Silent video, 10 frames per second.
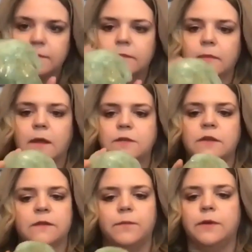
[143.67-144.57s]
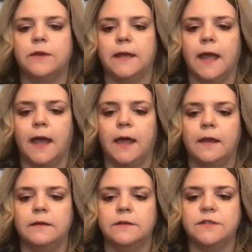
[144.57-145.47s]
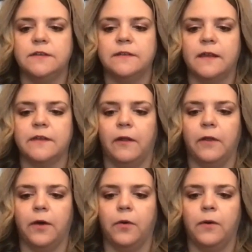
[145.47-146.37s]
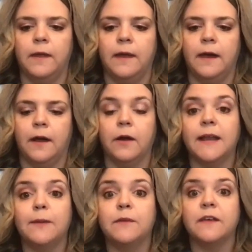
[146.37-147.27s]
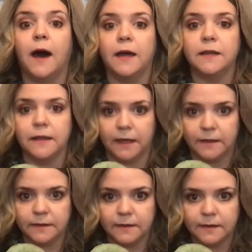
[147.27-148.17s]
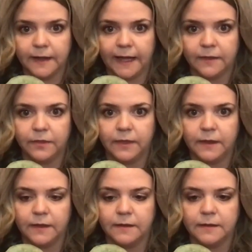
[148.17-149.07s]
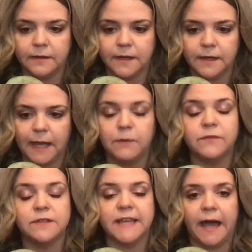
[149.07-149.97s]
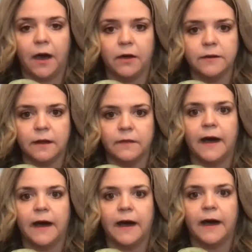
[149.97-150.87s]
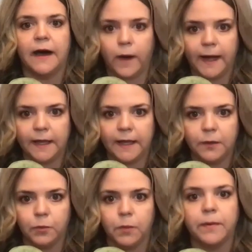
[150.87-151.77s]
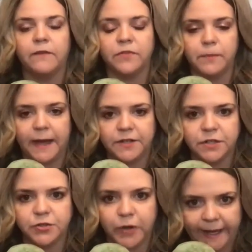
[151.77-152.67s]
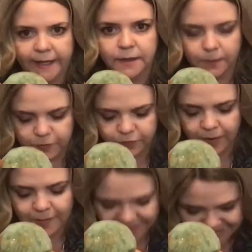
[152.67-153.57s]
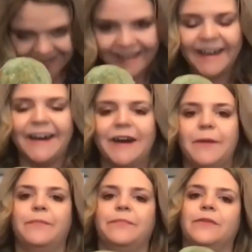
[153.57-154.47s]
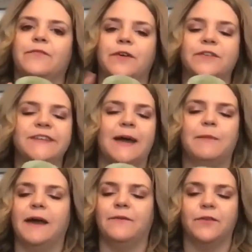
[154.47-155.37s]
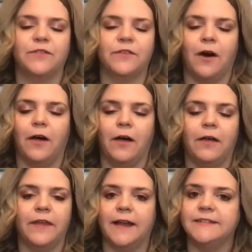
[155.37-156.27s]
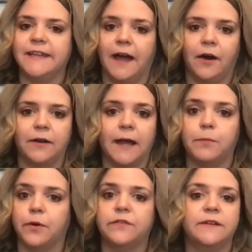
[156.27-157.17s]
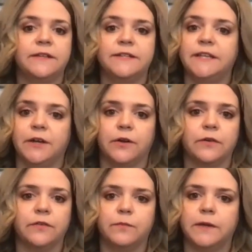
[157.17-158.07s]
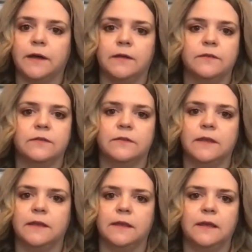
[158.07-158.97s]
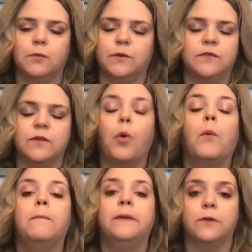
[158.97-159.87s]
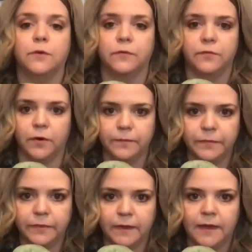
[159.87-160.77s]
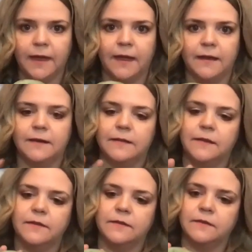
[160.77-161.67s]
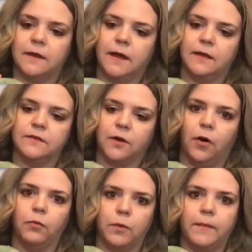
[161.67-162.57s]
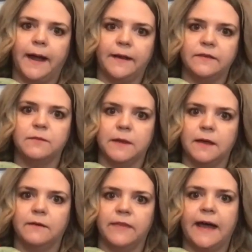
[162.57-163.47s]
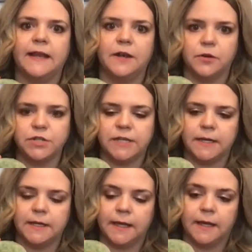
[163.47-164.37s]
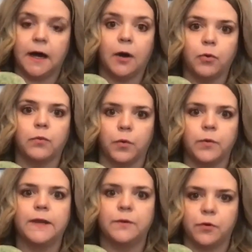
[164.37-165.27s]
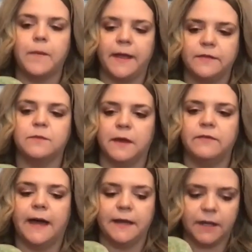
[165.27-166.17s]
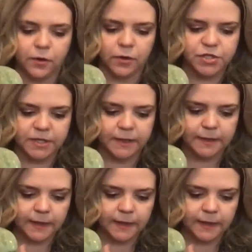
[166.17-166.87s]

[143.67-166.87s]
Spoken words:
She's a beauty and she says hello. Her name is Hanalei, like the name of the town on the island of Kauai where Puff the Magic Dragon comes from. The first time I ever saw that town, I burst into tears because it was so beautiful. And this skull reminds me of that energy, and aquamarine reminds me of that energy.